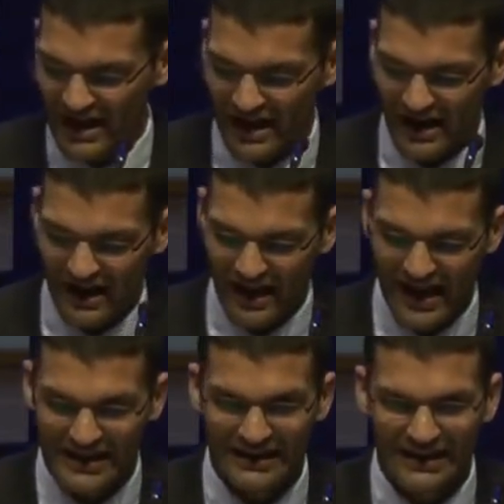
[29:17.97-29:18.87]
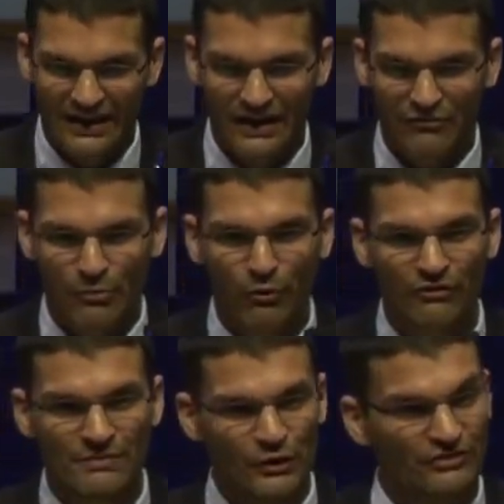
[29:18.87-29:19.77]
Uh, and, and a reporter
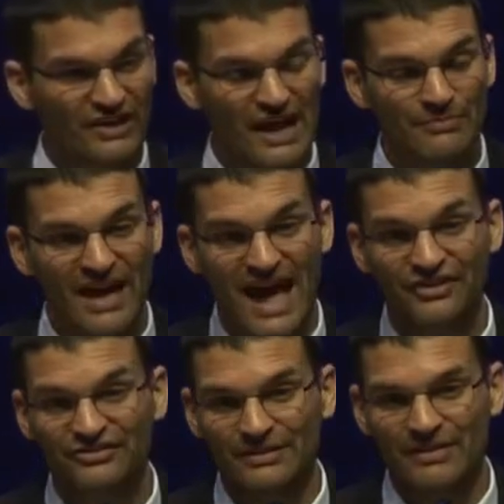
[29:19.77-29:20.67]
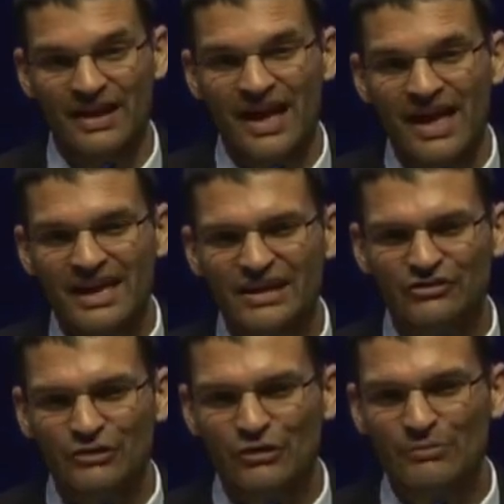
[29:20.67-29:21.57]
from the New York Times asked him,
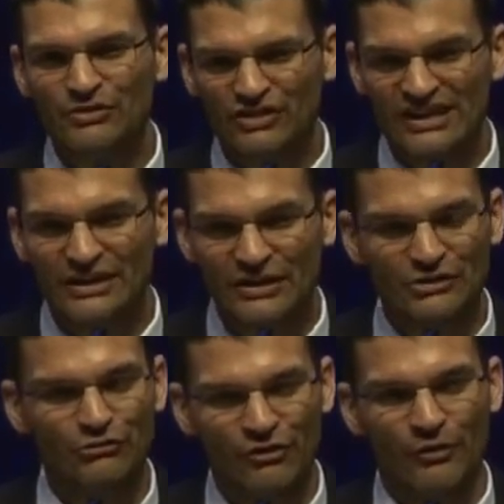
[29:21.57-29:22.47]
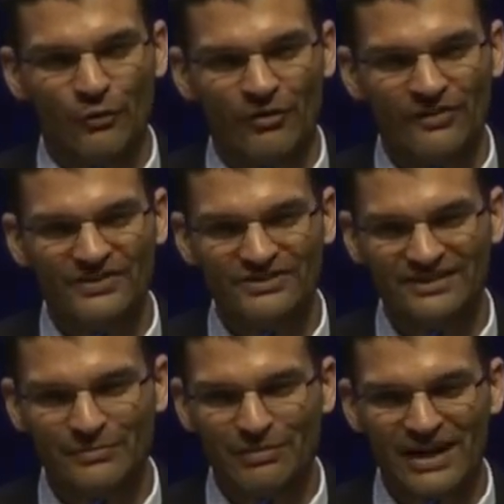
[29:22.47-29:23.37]
"Is your machine going to destroy the world? This is like
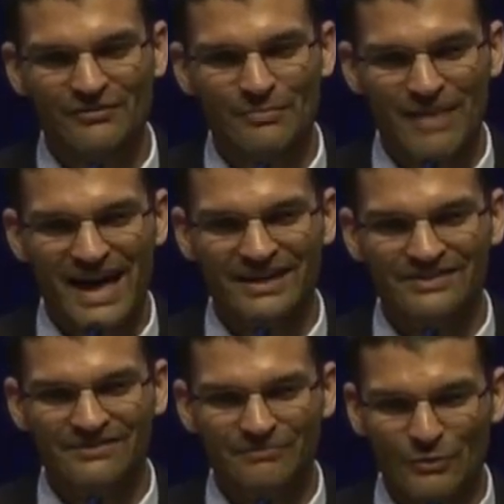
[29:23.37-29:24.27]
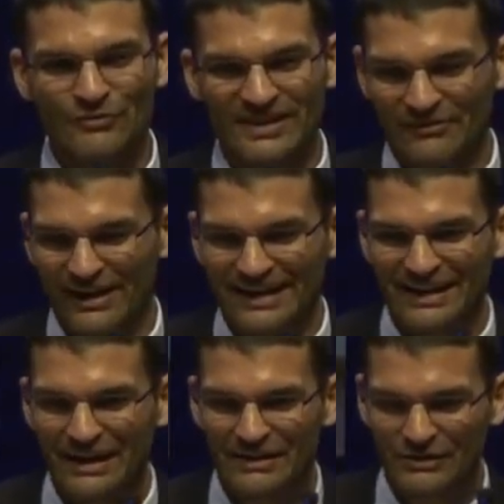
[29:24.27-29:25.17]
the plot of a bad movie, right?
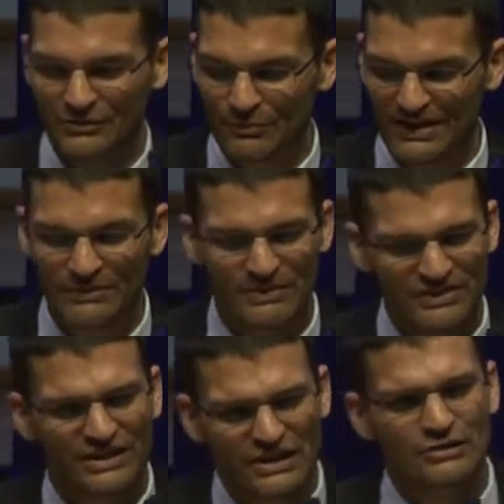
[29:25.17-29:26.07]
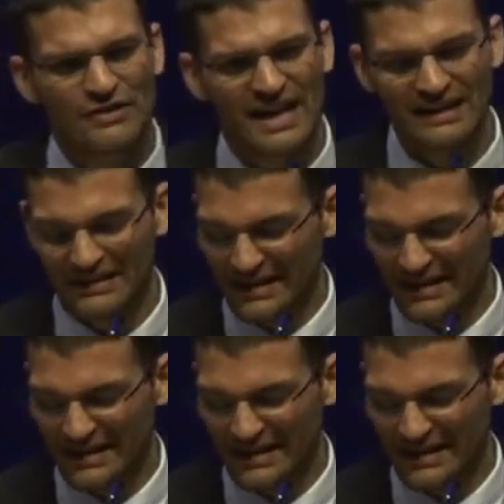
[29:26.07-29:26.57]
Uh, so, but is it going to do that?"